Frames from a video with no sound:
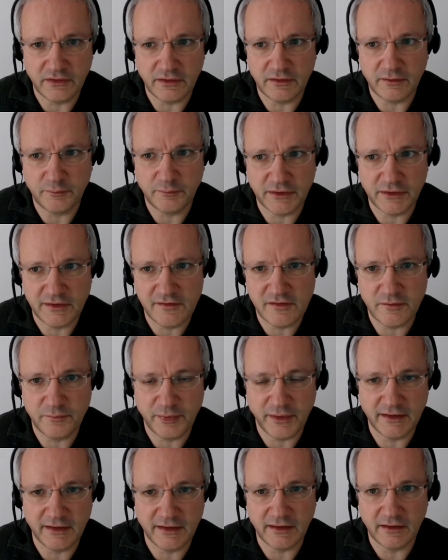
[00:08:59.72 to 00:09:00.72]

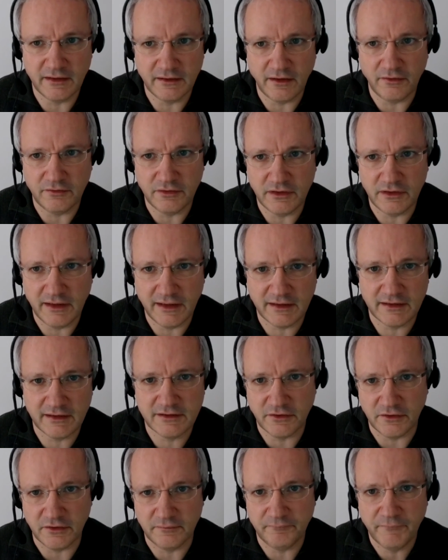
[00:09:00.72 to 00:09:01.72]
participating in our
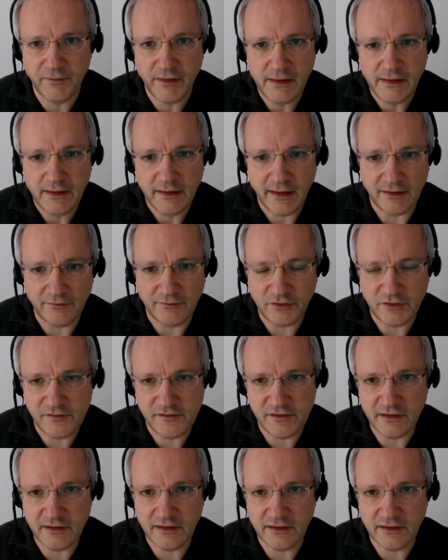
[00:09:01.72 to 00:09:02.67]
hackathon, and we seek